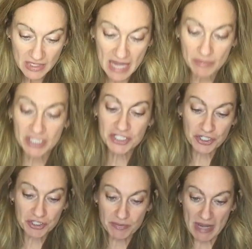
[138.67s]
Emily
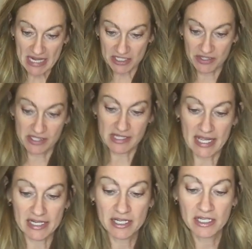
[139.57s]
turned back to the site.